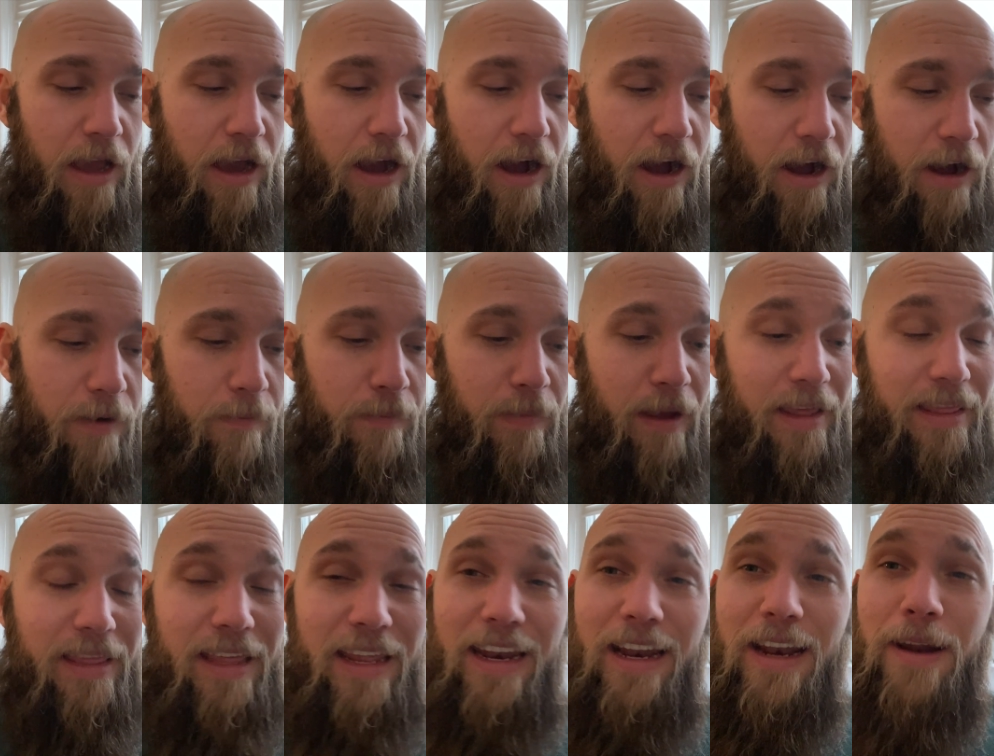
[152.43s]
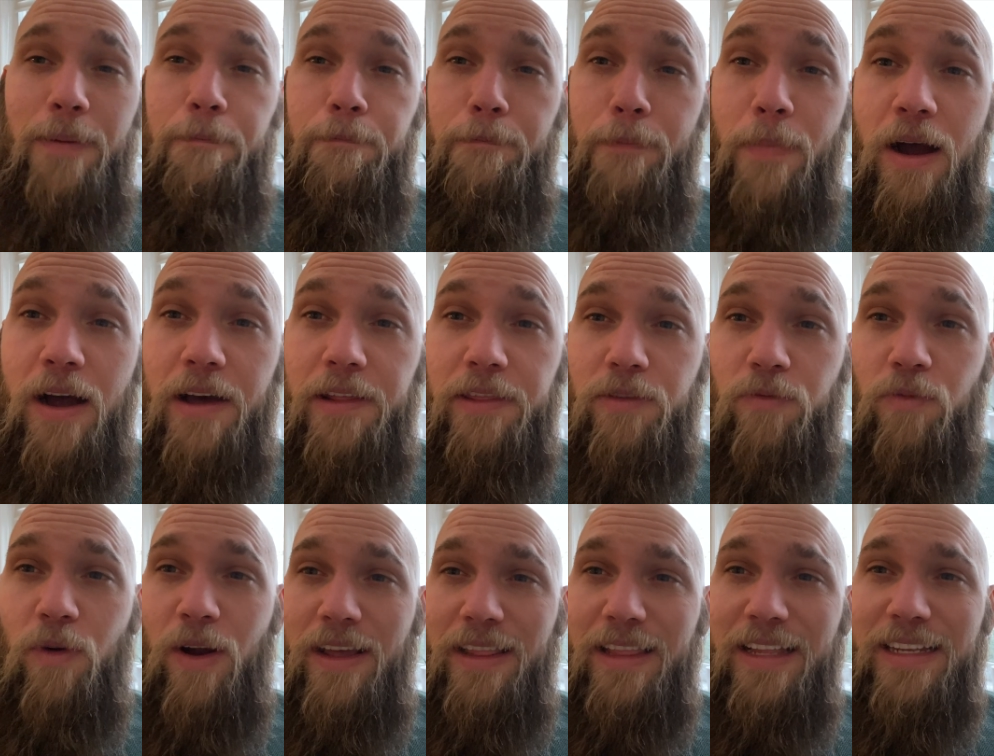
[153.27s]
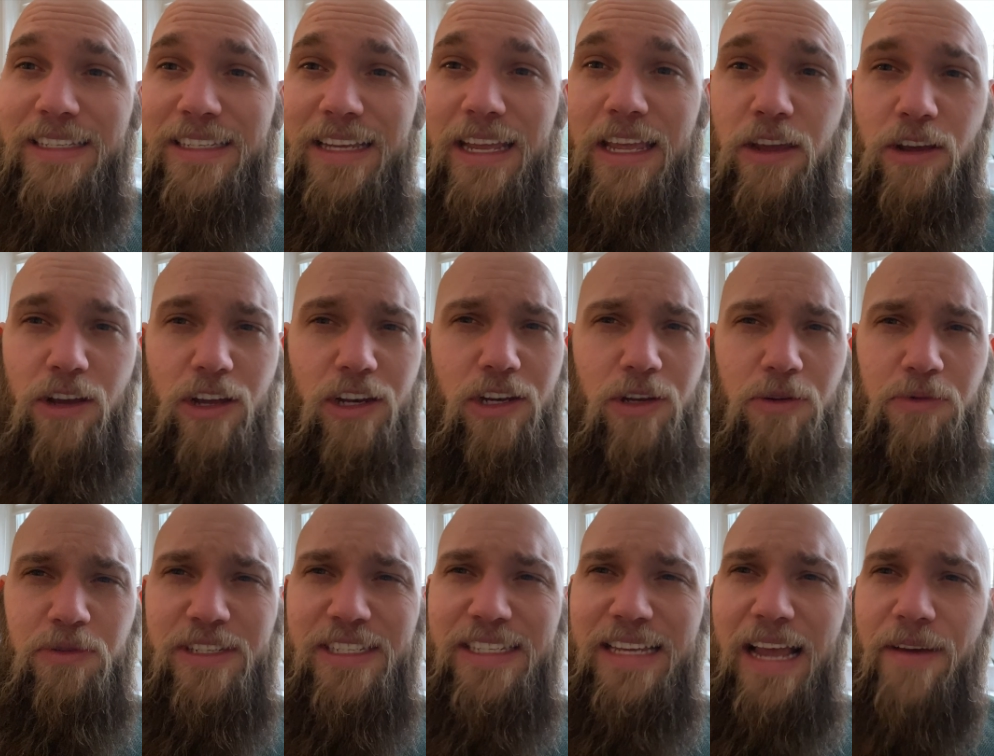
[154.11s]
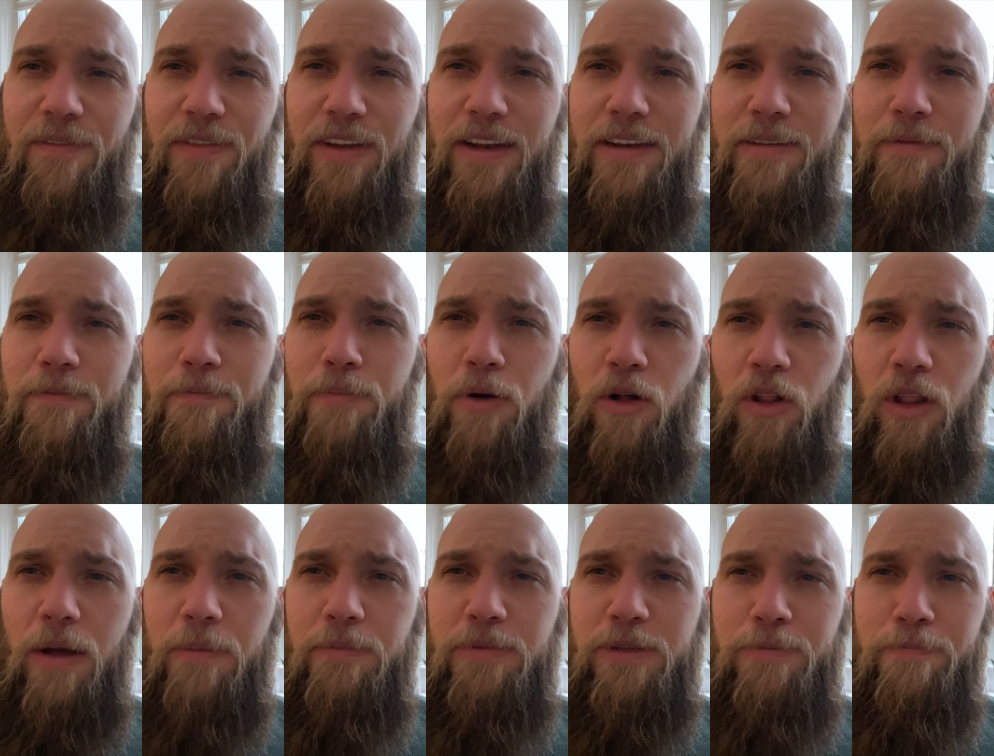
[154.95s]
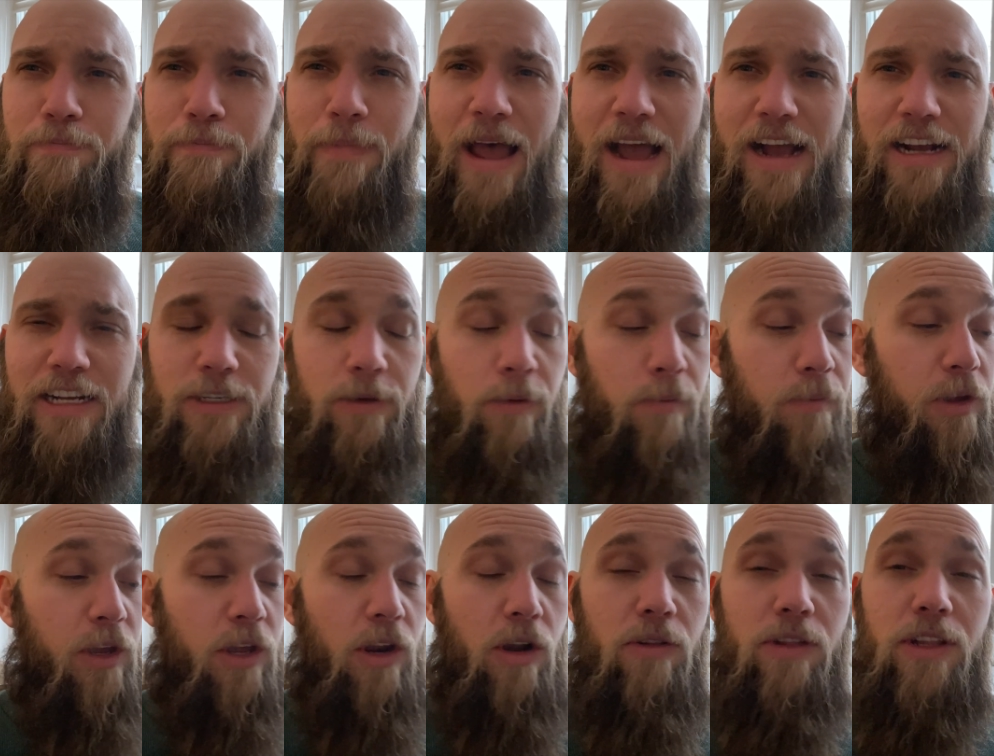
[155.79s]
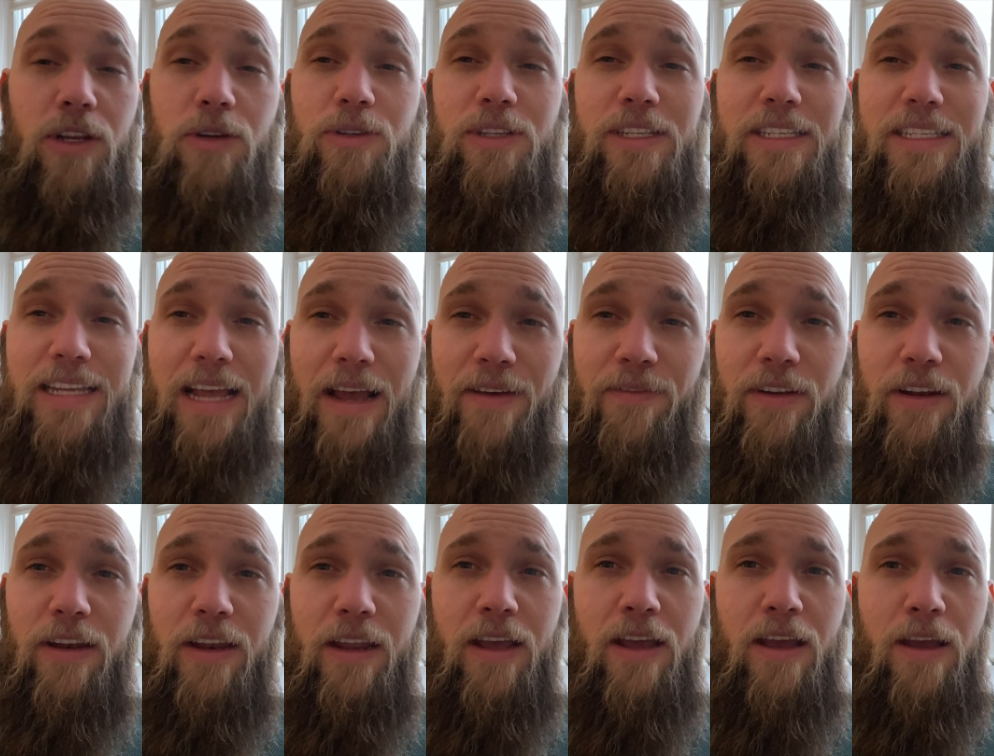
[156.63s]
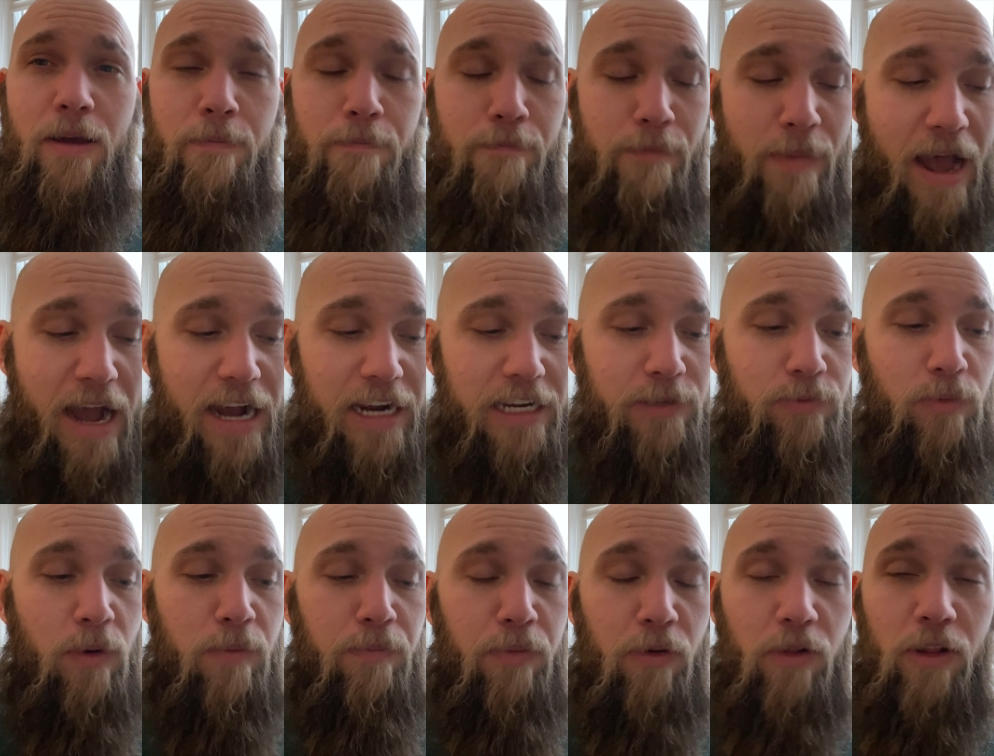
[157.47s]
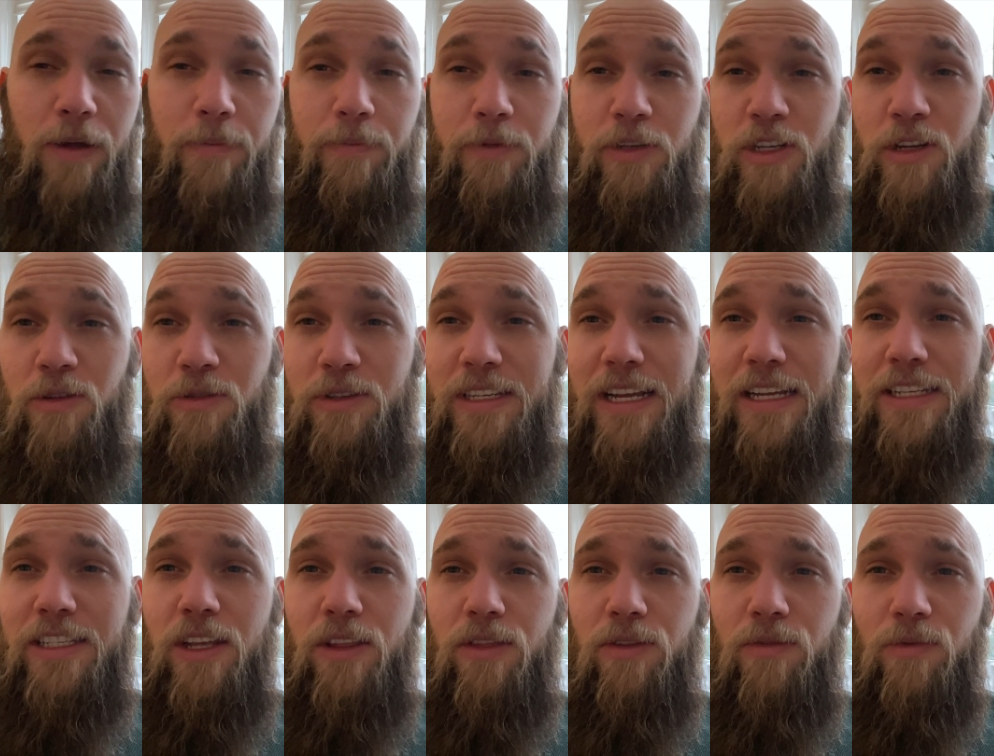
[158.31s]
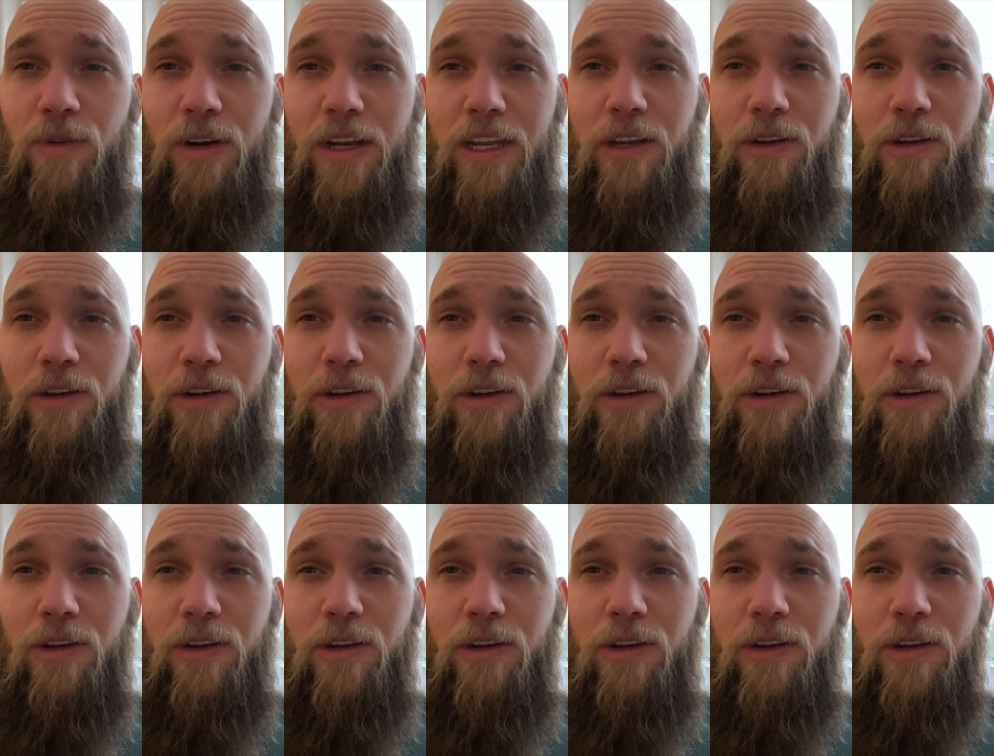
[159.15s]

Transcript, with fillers: Um, and then in a month, right, let's say you could do seven pull ups maximum. You can only do seven maximum pull ups. You do sets of three.